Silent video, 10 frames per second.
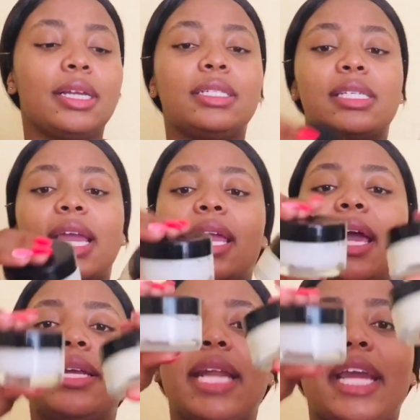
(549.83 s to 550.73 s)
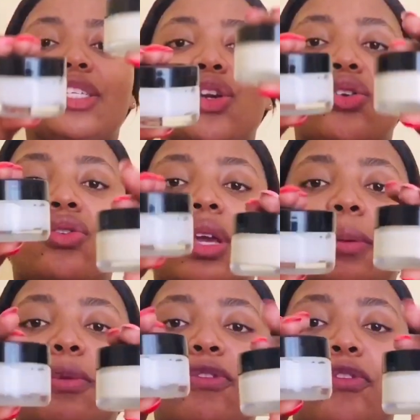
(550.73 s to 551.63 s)
Day and night
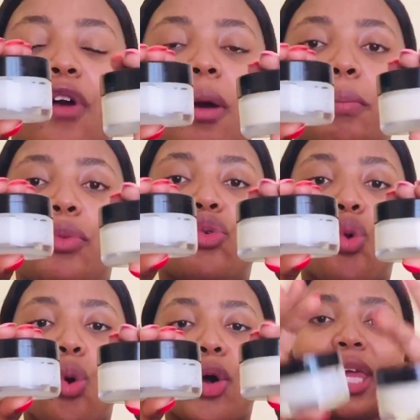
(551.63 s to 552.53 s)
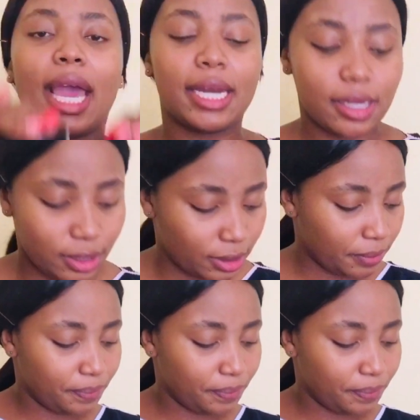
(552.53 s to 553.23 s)
cream from Raw Organics.